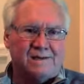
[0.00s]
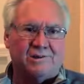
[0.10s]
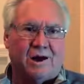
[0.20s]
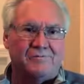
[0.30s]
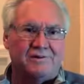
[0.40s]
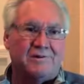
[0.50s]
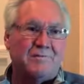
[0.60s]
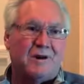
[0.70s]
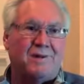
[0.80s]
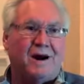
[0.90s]
So
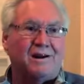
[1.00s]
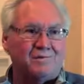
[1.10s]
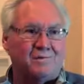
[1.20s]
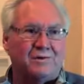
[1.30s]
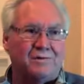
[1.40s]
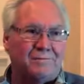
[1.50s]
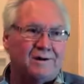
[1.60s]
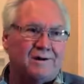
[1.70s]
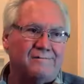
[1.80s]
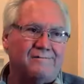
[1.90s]
obviously my body's working
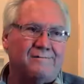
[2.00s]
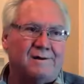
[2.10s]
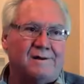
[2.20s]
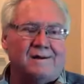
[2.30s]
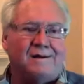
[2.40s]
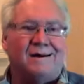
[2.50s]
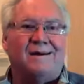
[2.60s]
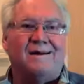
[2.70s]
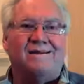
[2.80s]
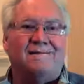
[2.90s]
better.
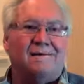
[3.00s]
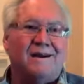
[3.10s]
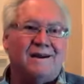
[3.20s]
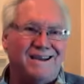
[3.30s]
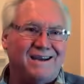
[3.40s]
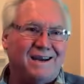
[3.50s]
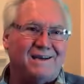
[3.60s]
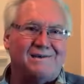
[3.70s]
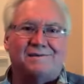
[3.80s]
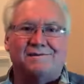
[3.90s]
I eat
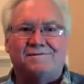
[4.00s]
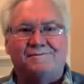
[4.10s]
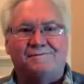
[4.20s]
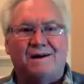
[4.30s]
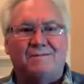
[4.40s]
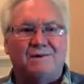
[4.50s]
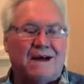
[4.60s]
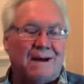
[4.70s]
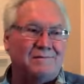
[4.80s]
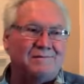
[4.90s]
less. My
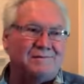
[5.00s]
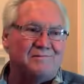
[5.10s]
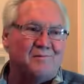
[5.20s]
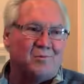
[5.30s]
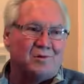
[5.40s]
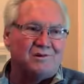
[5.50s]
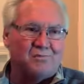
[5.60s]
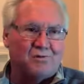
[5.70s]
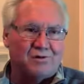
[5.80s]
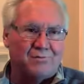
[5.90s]
metabolism
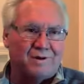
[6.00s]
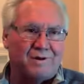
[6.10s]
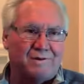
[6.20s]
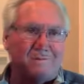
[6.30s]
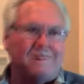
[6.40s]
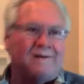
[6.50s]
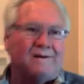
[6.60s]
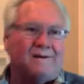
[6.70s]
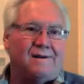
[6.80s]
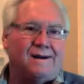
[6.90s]
is working better,
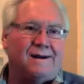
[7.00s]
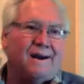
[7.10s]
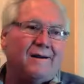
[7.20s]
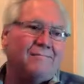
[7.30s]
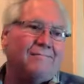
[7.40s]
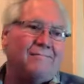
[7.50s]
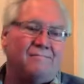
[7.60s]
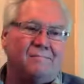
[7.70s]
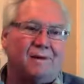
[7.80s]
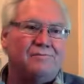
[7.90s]
and
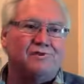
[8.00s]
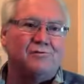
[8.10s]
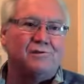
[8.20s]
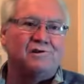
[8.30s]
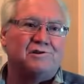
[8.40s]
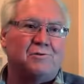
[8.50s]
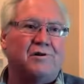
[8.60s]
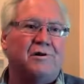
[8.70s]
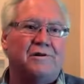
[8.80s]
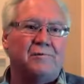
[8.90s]
I'm just really
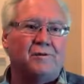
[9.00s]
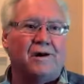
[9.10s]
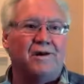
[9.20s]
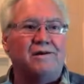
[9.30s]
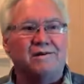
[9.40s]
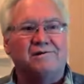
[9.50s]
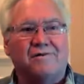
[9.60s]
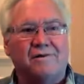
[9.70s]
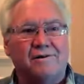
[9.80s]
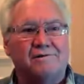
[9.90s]
sold on the product as
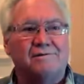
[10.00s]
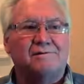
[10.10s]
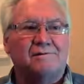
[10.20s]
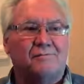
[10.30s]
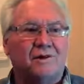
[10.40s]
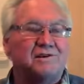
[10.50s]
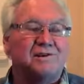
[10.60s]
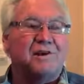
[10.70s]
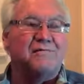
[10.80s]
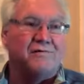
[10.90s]
far as what
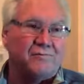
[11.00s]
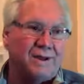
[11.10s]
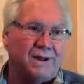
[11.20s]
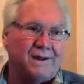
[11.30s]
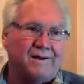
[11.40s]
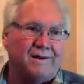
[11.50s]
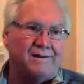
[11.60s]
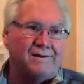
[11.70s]
it's done for me.